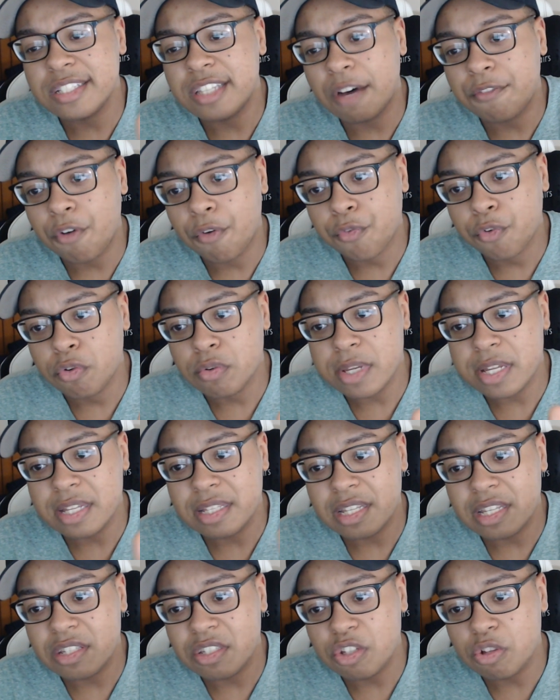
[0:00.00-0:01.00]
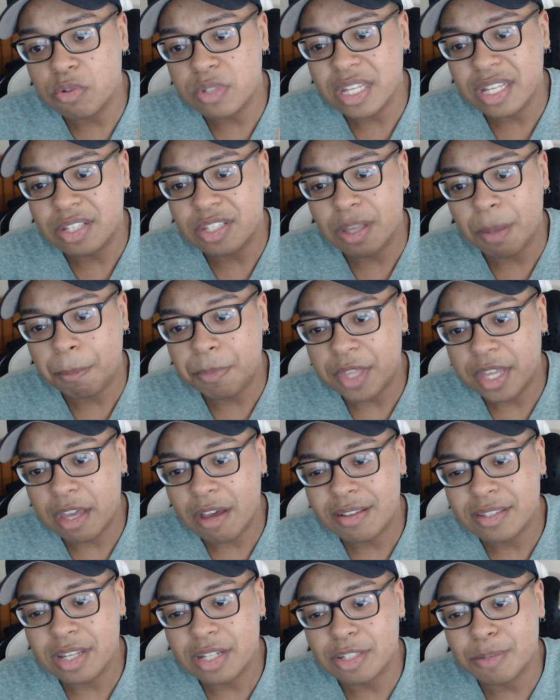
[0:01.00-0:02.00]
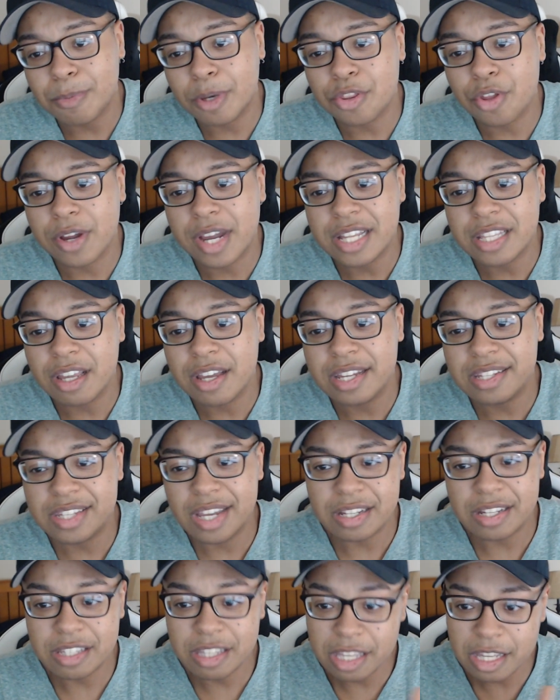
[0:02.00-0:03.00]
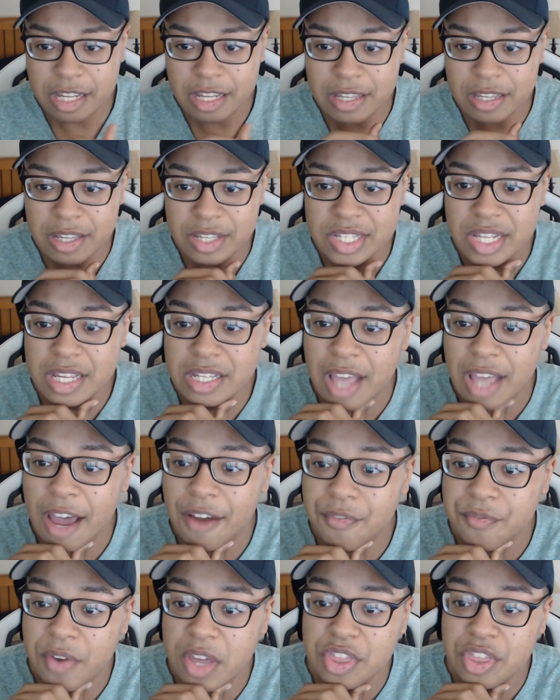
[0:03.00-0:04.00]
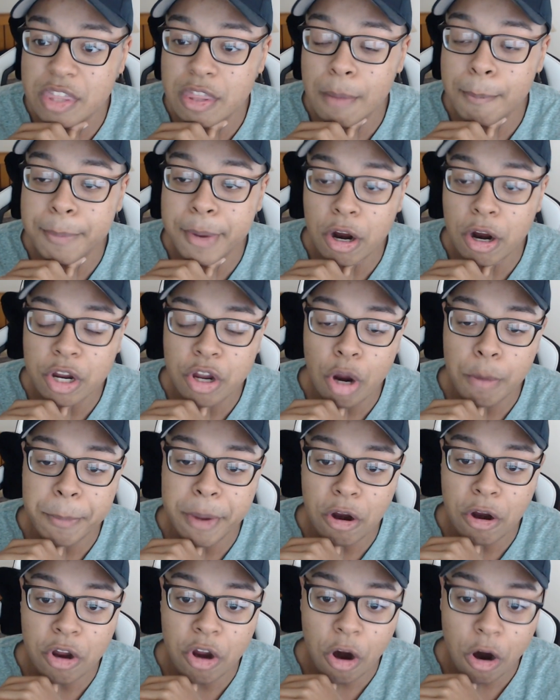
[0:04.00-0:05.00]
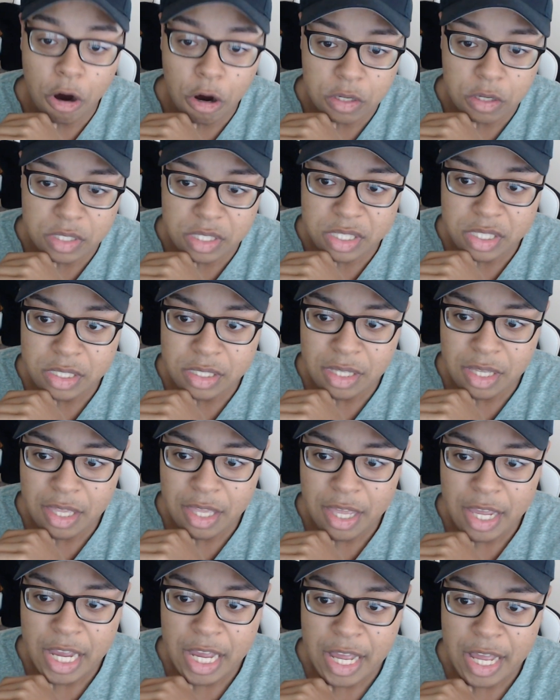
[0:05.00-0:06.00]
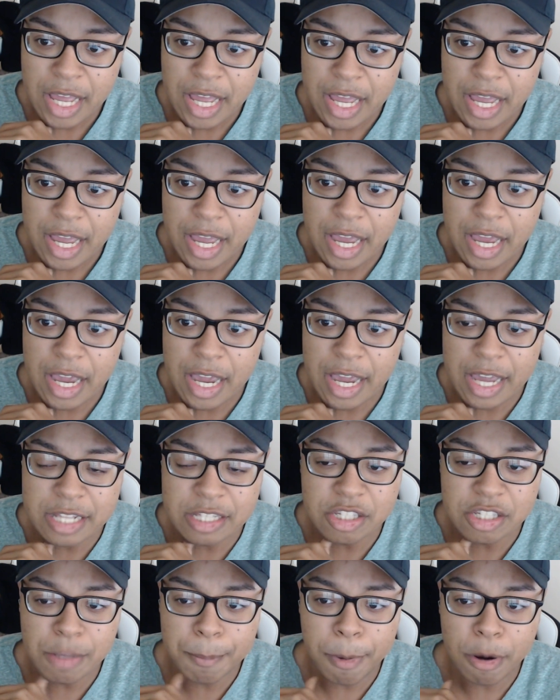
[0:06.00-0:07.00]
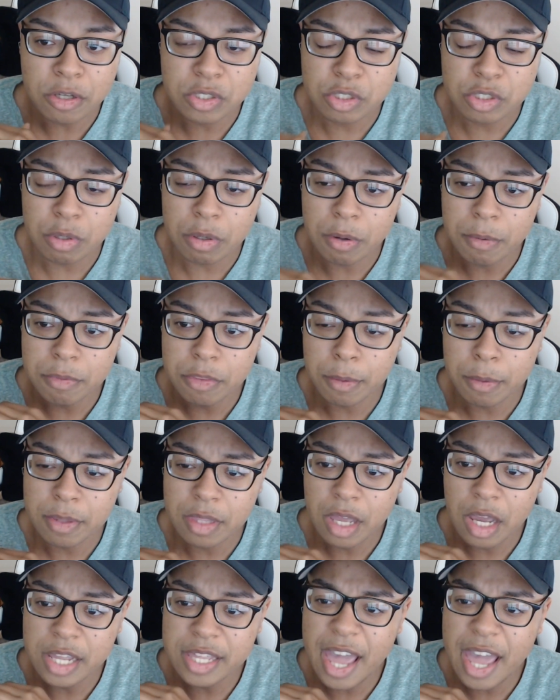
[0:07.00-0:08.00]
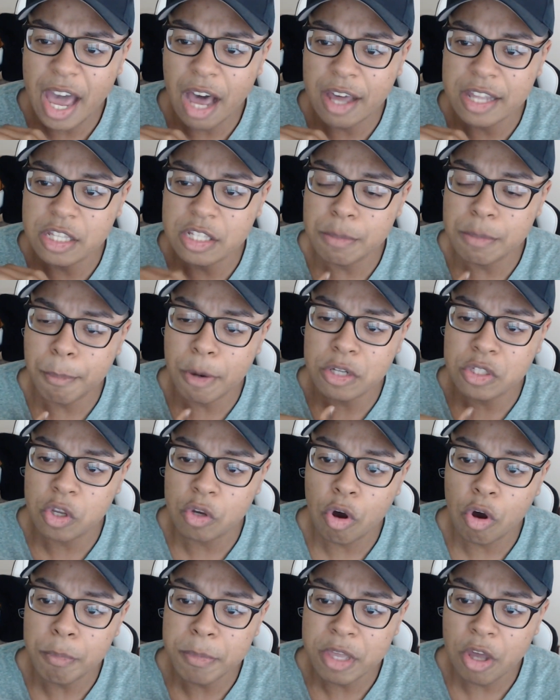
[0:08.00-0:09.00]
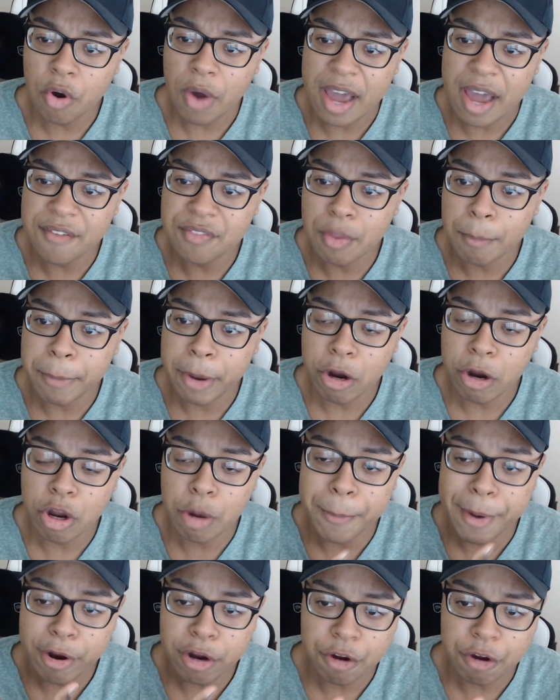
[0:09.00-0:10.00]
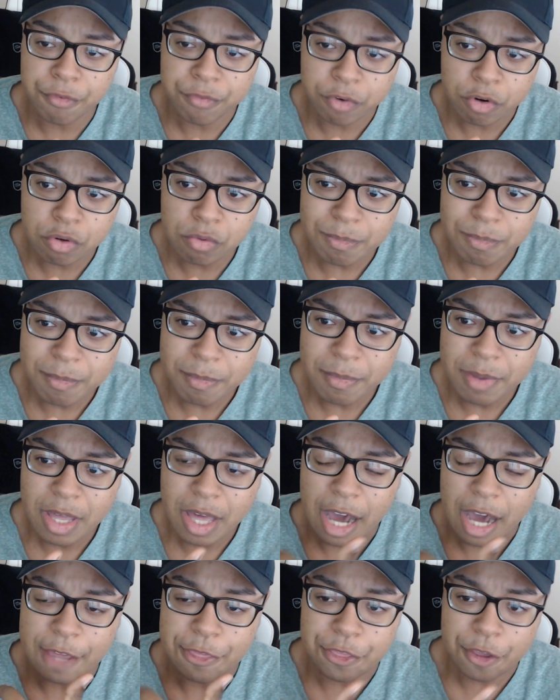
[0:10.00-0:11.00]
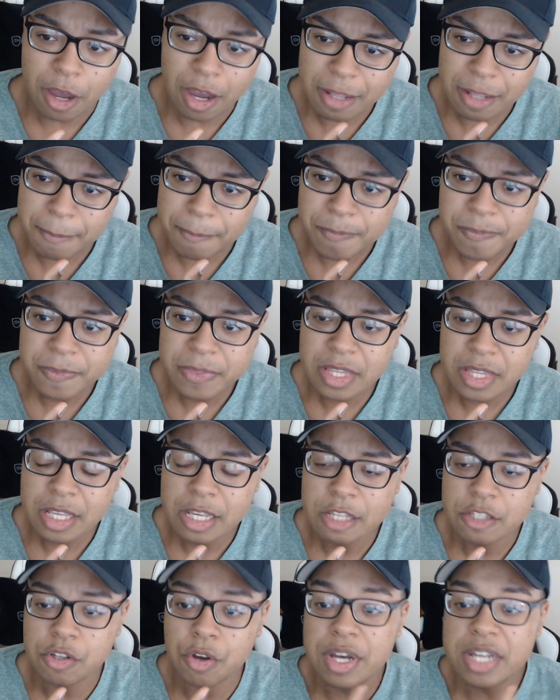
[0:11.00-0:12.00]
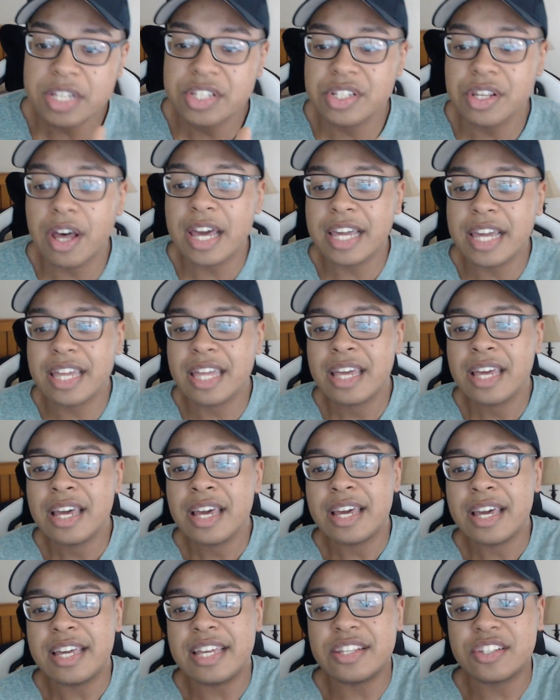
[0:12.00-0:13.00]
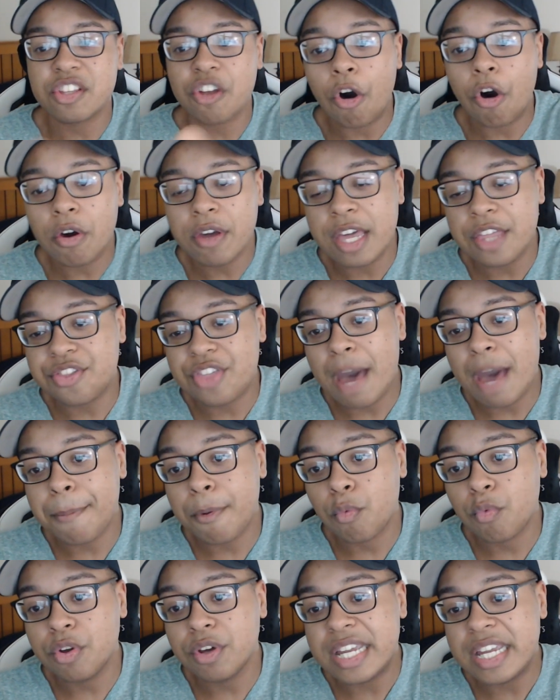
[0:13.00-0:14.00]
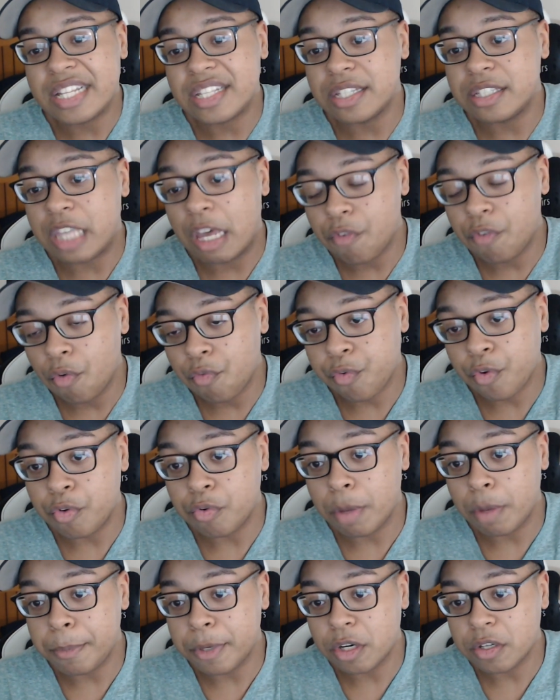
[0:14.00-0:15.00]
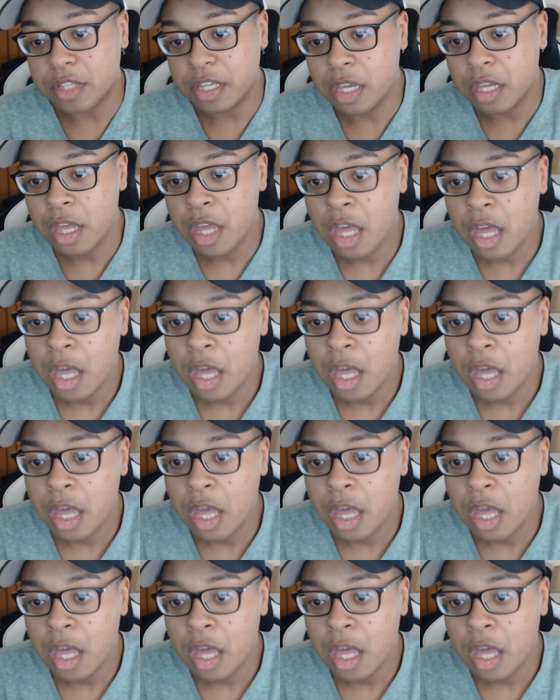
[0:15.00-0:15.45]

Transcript: devil fruit and he's using something else, like some other kind of like technique. It says have faith in the barrier arts. It doesn't part the yeah, like doesn't Bartolomeo have the barrier fruit? I thought. So unless like he's calling it that, but really it's a devil fruit ability.